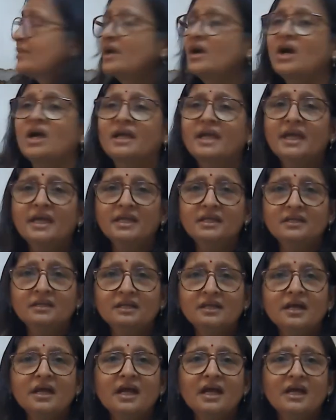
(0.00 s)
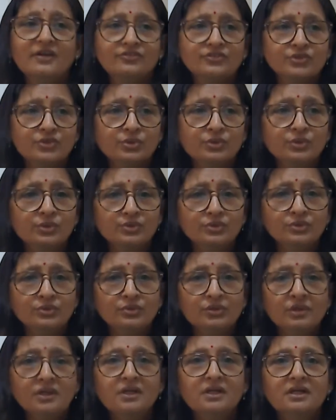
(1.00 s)
Now again I have shown you
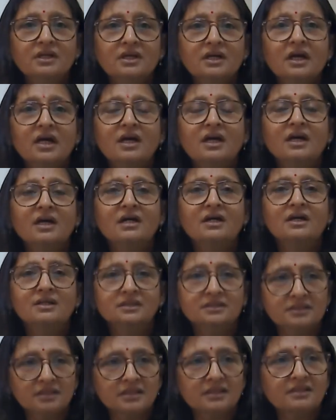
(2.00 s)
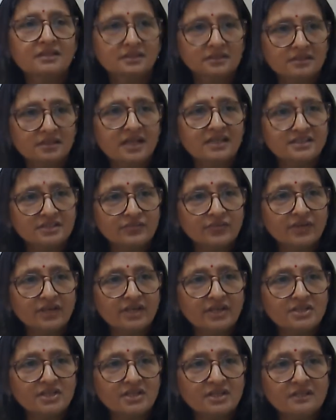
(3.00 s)
the
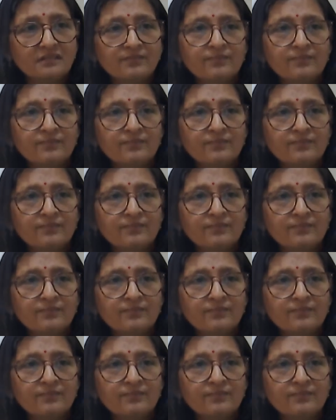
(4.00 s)
classification.